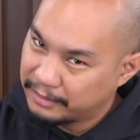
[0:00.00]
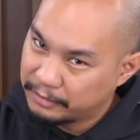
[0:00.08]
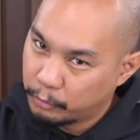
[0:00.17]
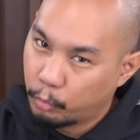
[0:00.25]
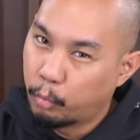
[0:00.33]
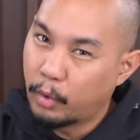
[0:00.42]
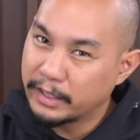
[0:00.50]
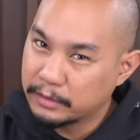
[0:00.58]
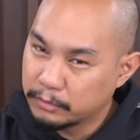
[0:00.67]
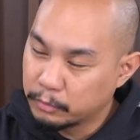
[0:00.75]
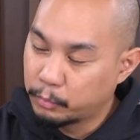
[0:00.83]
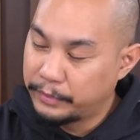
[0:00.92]

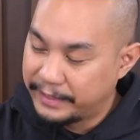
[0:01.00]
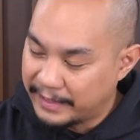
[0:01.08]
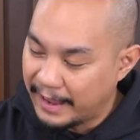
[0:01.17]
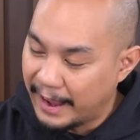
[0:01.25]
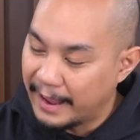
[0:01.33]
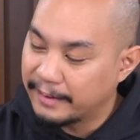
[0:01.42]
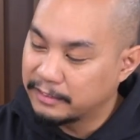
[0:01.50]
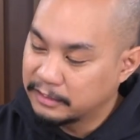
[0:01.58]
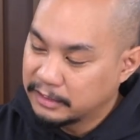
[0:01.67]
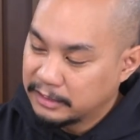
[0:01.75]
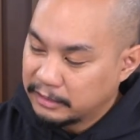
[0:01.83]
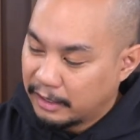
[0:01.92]
what we
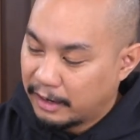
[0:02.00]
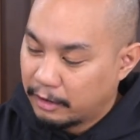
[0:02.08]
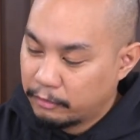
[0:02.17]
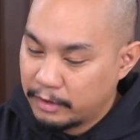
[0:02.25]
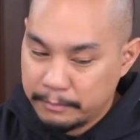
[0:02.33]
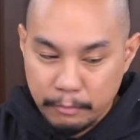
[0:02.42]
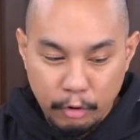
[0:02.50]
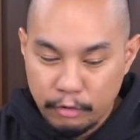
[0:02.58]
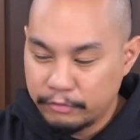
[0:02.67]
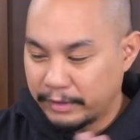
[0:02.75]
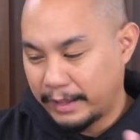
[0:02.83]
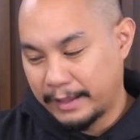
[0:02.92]
can
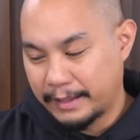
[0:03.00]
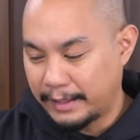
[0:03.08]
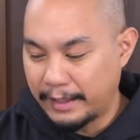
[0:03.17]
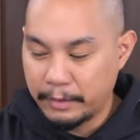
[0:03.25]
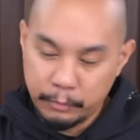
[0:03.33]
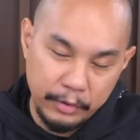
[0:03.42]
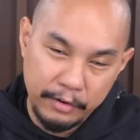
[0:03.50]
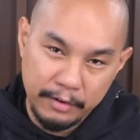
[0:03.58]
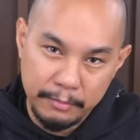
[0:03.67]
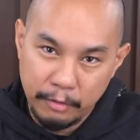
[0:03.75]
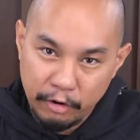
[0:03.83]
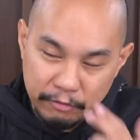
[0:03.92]
remove, we
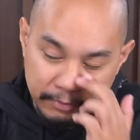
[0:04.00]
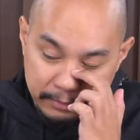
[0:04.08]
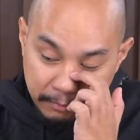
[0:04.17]
remove, but